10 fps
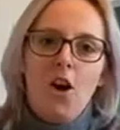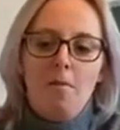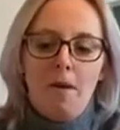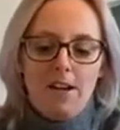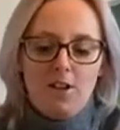
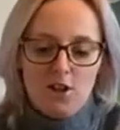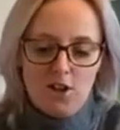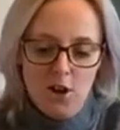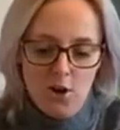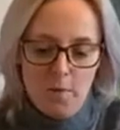My
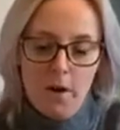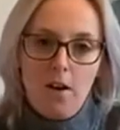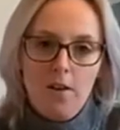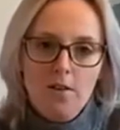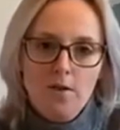
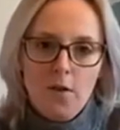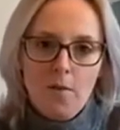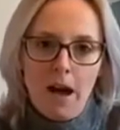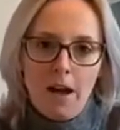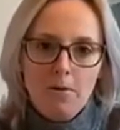snowballs from
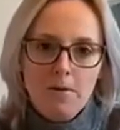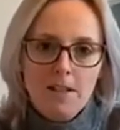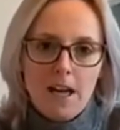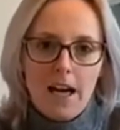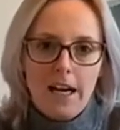
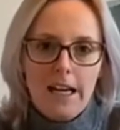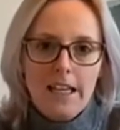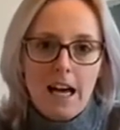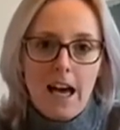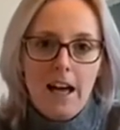outside,
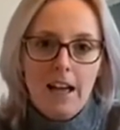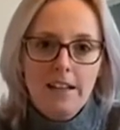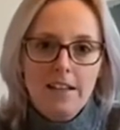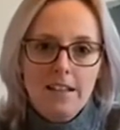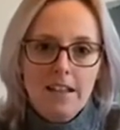
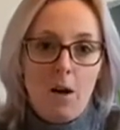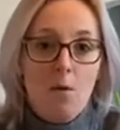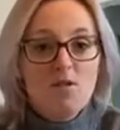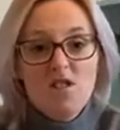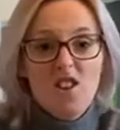and now
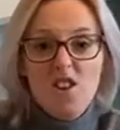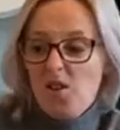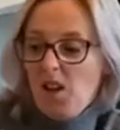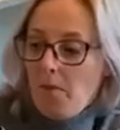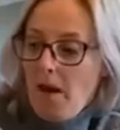I'm just going to do a
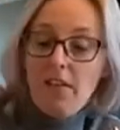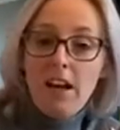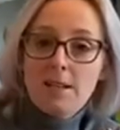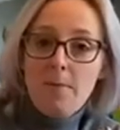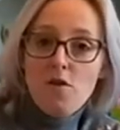little bit of an
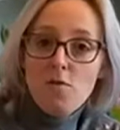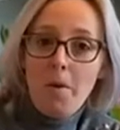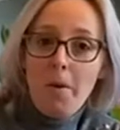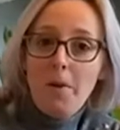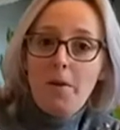
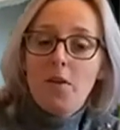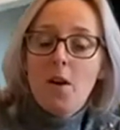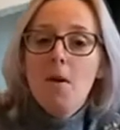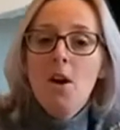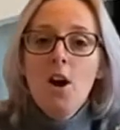experiment with
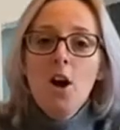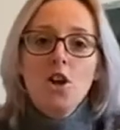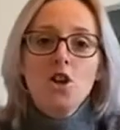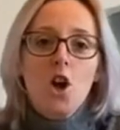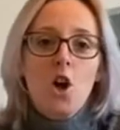them.
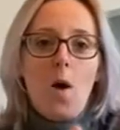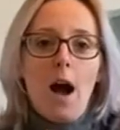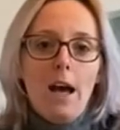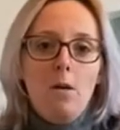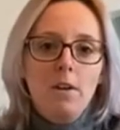So
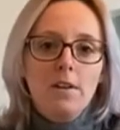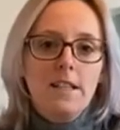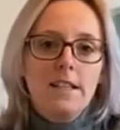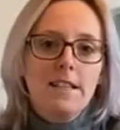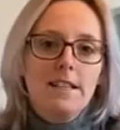I
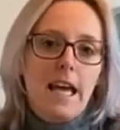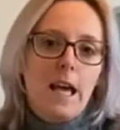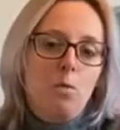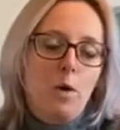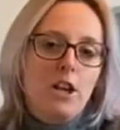wanted to
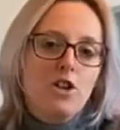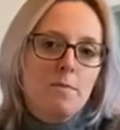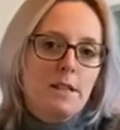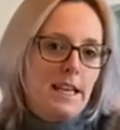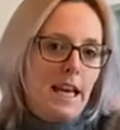see which
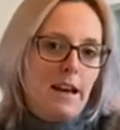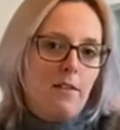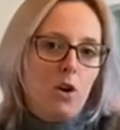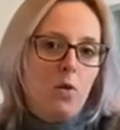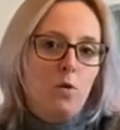
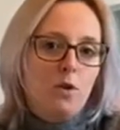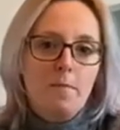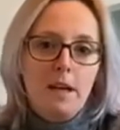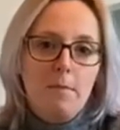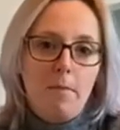material would
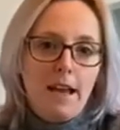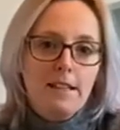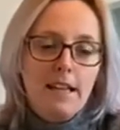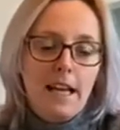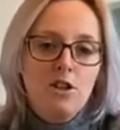be the
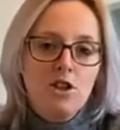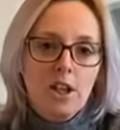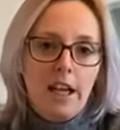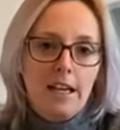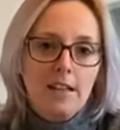best
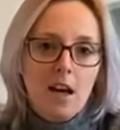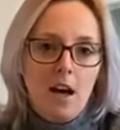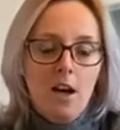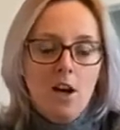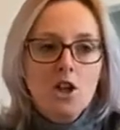insulator.
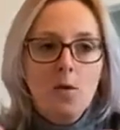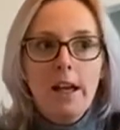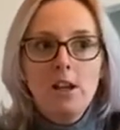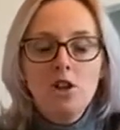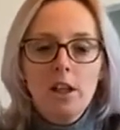So
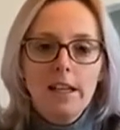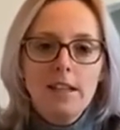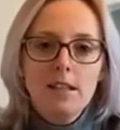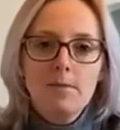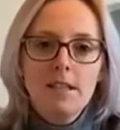
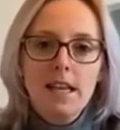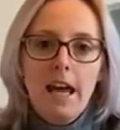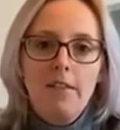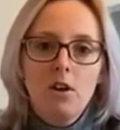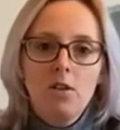insulators are
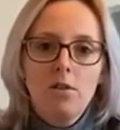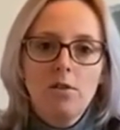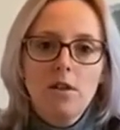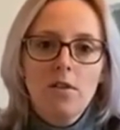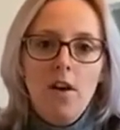
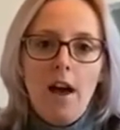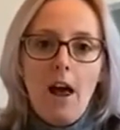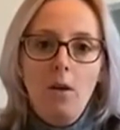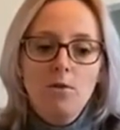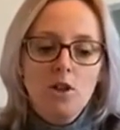materials that
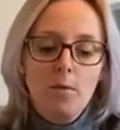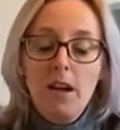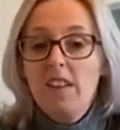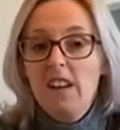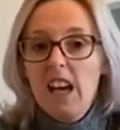help to
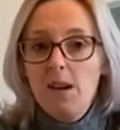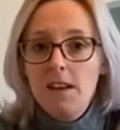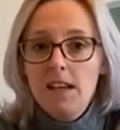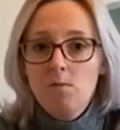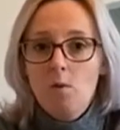either keep
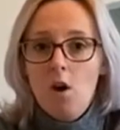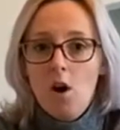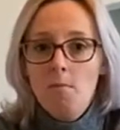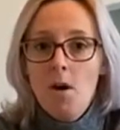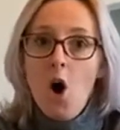things
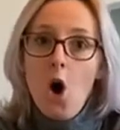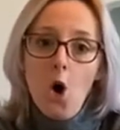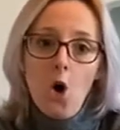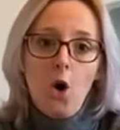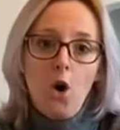warm
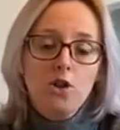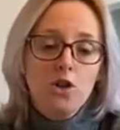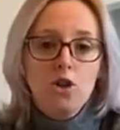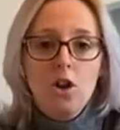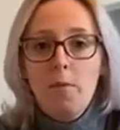or to
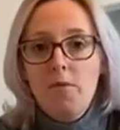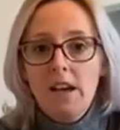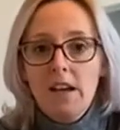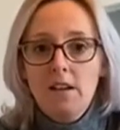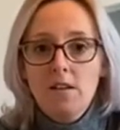stop
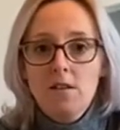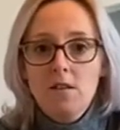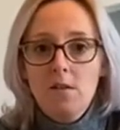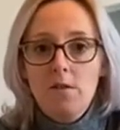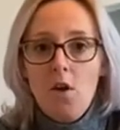
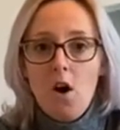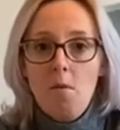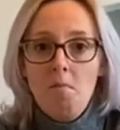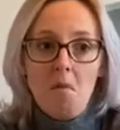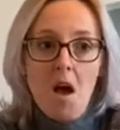things
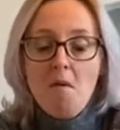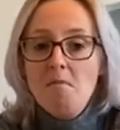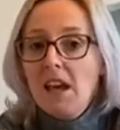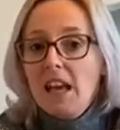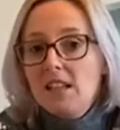from
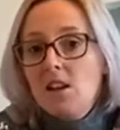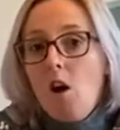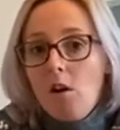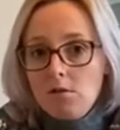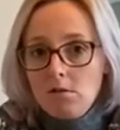getting
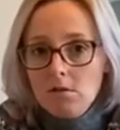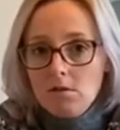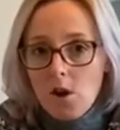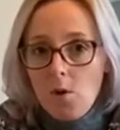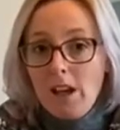hot,
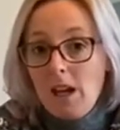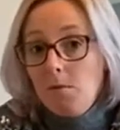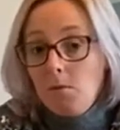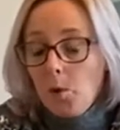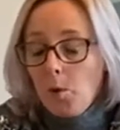so keep
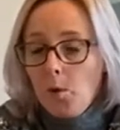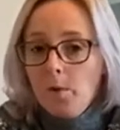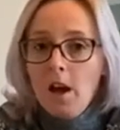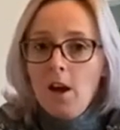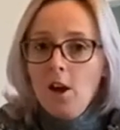them cool.